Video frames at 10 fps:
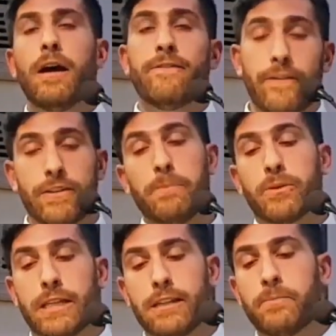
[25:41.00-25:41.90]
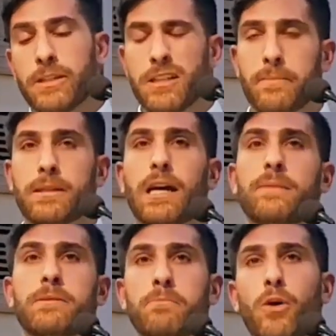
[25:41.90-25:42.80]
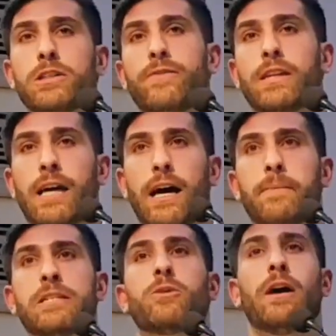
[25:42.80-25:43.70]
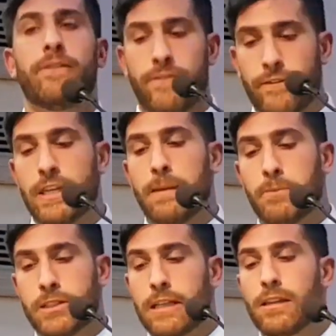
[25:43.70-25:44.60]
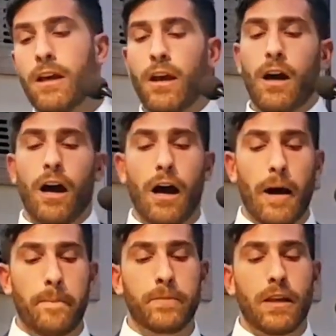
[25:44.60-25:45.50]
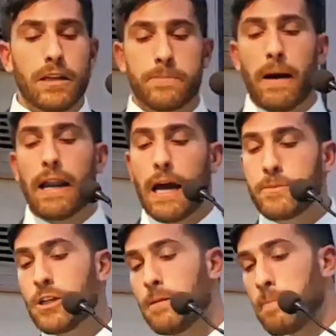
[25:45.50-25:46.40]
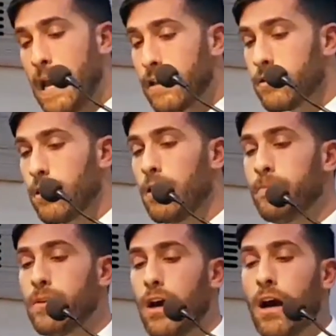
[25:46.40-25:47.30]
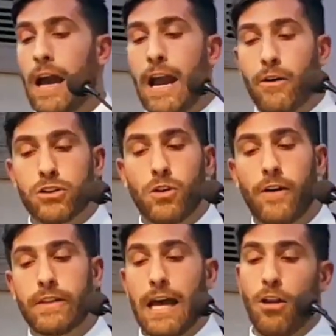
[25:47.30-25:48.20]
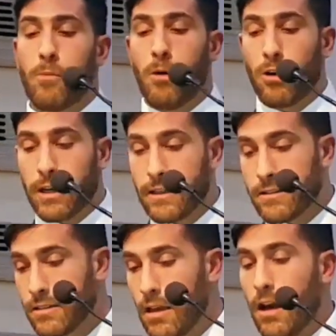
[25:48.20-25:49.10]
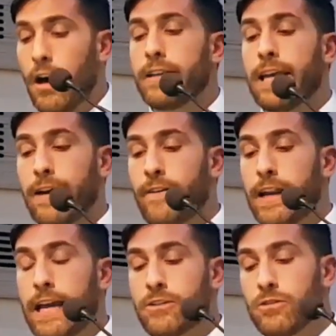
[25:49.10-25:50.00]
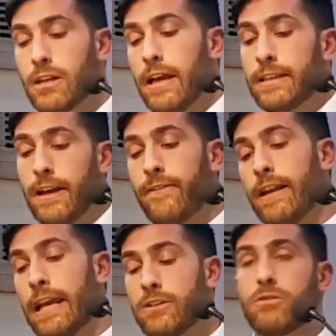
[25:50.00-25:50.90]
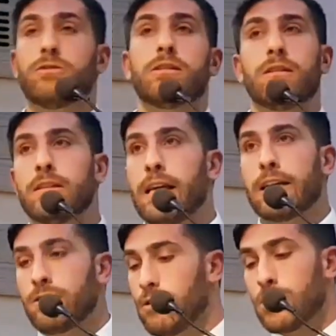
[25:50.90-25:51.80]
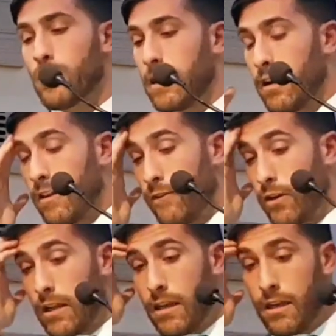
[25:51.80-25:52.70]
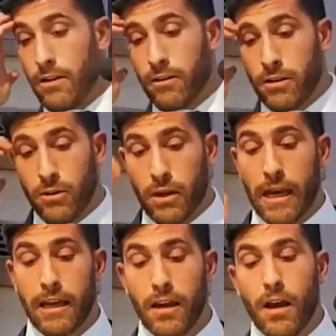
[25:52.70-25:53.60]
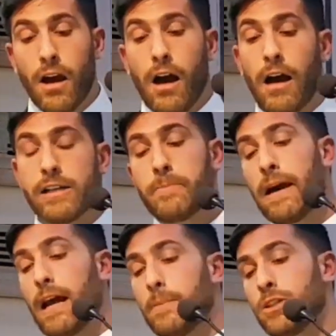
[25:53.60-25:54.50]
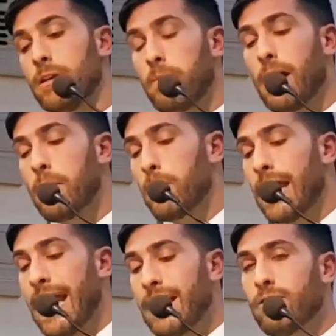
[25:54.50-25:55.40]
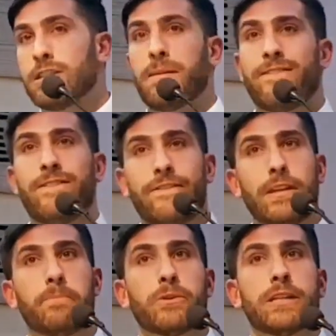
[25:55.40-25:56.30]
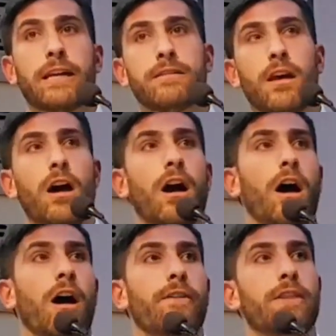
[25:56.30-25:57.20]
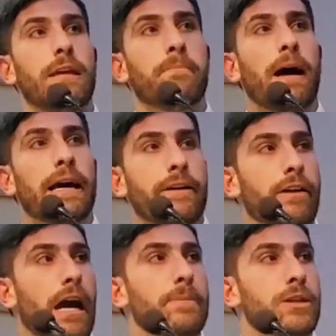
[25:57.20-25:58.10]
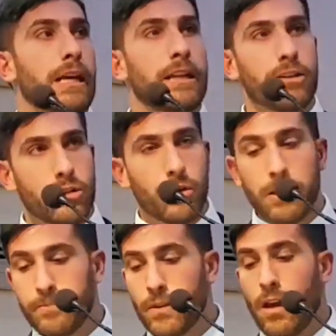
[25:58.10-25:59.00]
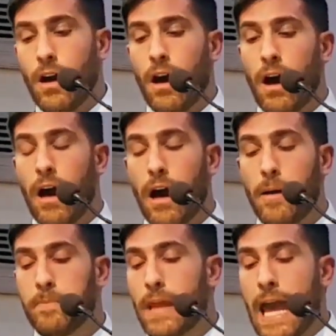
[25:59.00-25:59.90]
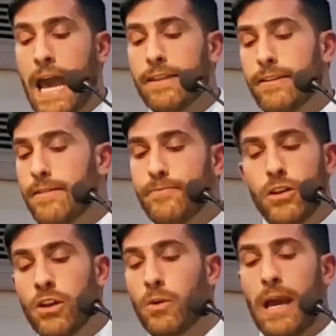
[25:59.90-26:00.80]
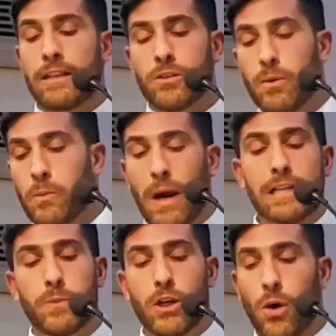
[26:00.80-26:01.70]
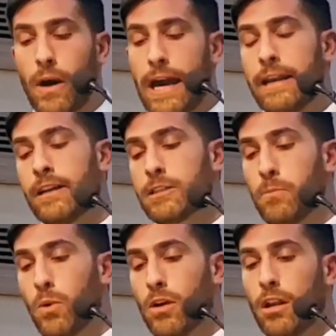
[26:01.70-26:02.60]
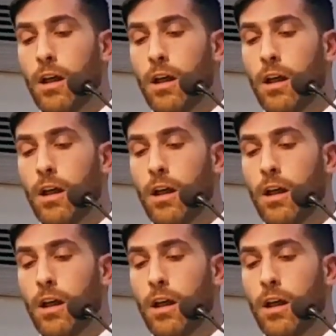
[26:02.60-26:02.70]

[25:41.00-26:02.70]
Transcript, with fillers: 50%, but sometimes, most of the time, it's around 15%. Um, Spot Option, Panda, uh, Aerosoft, Hello Markets, uh, Tech Financials. Tech Financials is actually traded on the FTSE here in the UK. Uh, spot option probably handles about 50% of the binary option industry. Um, and you know, and so as we go ahead and explore a